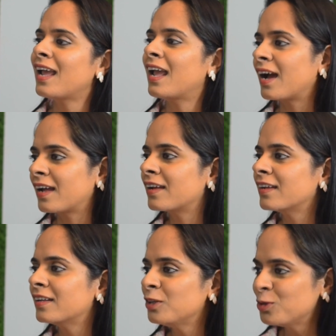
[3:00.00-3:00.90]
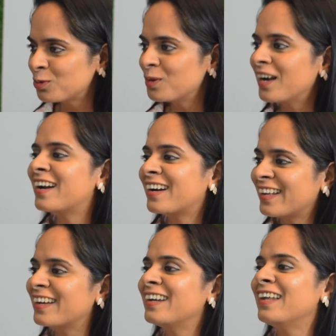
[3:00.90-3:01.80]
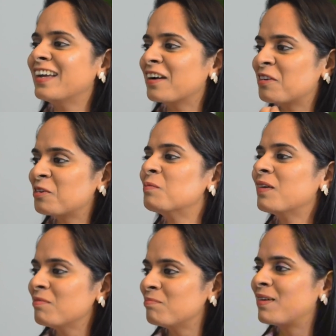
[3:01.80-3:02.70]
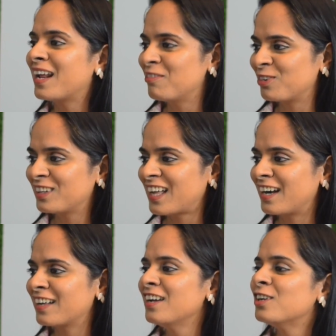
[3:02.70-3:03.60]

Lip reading: AI. You need really a human brain for that.